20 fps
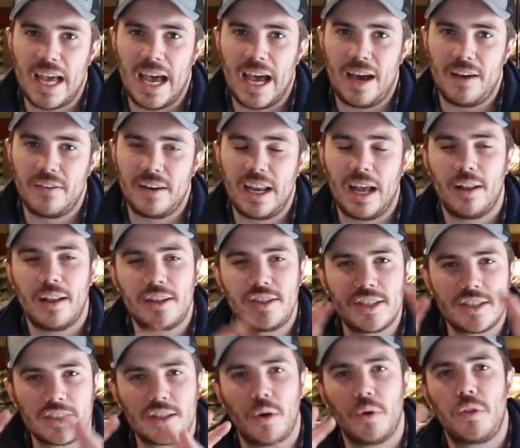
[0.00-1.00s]
have. And now let's
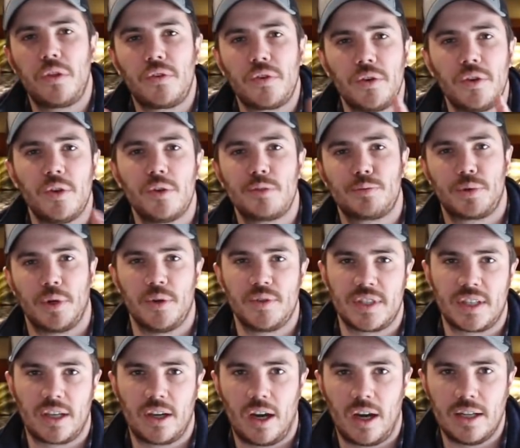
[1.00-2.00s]
just go through those pros
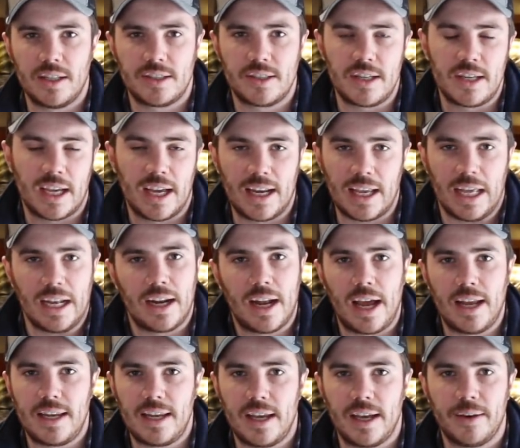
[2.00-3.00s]
and cons so you kind of get an
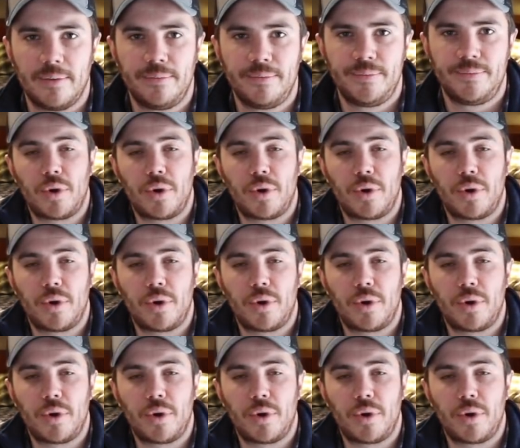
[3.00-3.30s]
idea.